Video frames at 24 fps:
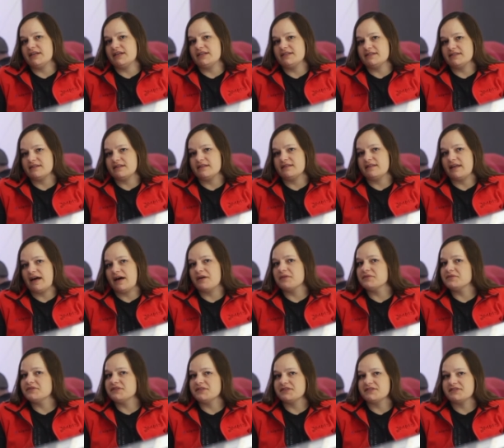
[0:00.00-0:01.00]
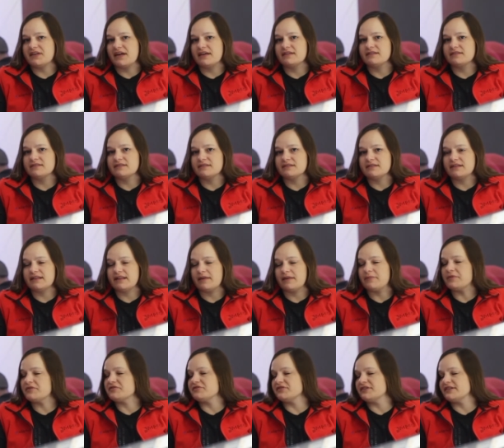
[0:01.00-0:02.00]
isn't allowed to send
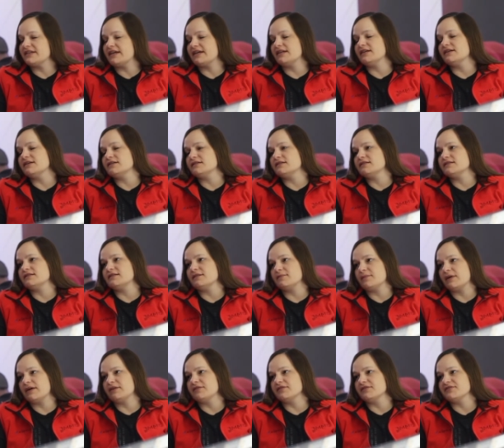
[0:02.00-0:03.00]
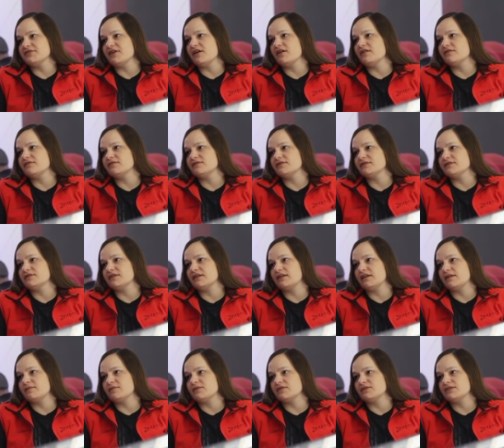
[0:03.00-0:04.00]
telemetry data to Microsoft and
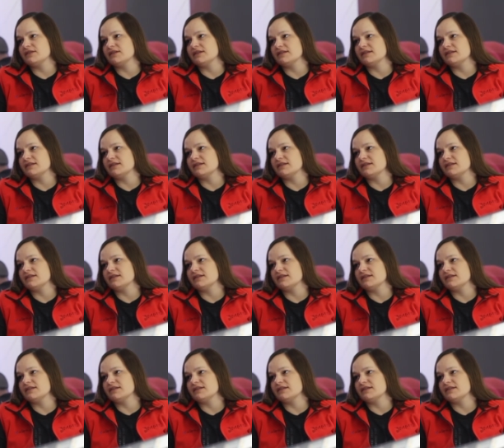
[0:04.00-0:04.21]
I'm using a